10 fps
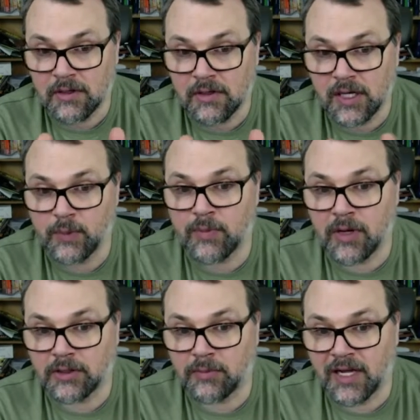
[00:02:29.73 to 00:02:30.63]
And we
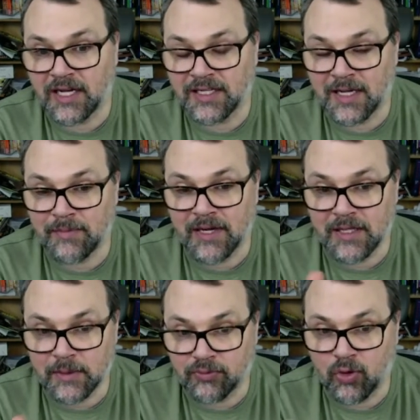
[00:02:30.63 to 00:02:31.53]
multiply that by
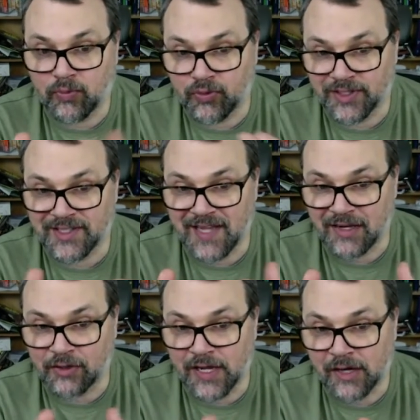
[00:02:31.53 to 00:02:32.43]
the appropriate
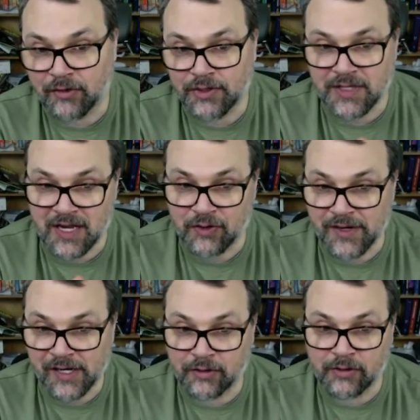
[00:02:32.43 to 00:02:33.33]
standard
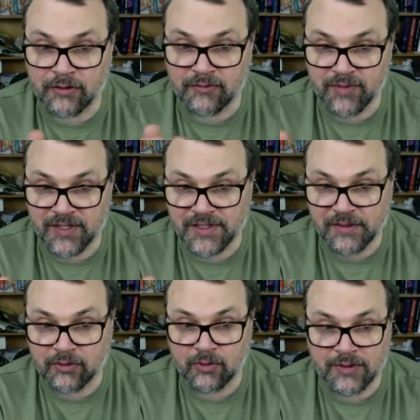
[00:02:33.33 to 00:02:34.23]
error of
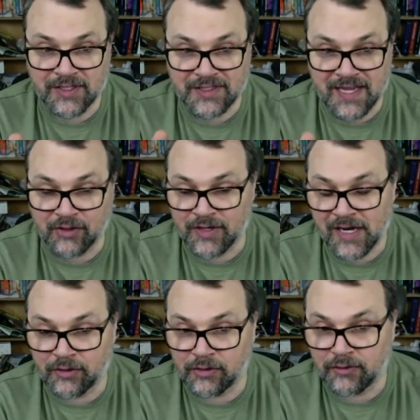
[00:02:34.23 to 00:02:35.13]
B0, the standard
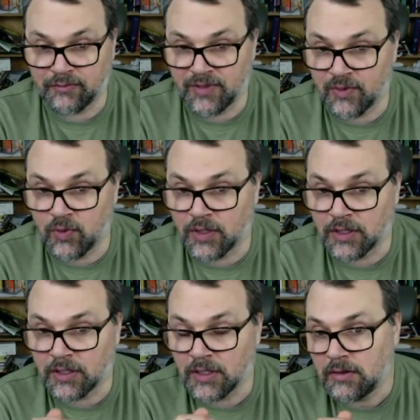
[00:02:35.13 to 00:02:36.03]
error of B1,
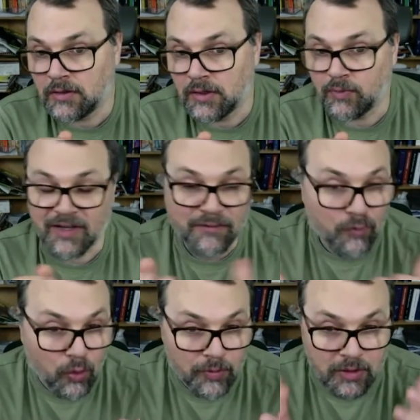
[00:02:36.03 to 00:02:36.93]
and we have
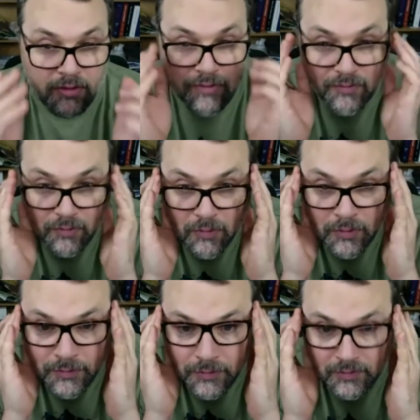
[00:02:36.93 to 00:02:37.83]
formulas for
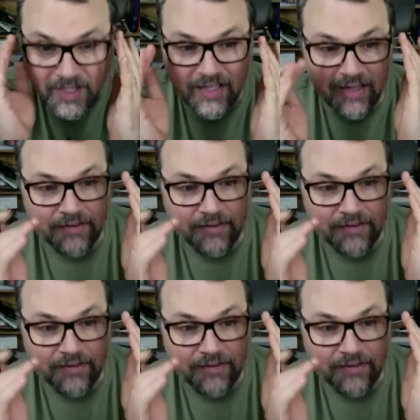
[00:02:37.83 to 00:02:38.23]
those. So that gives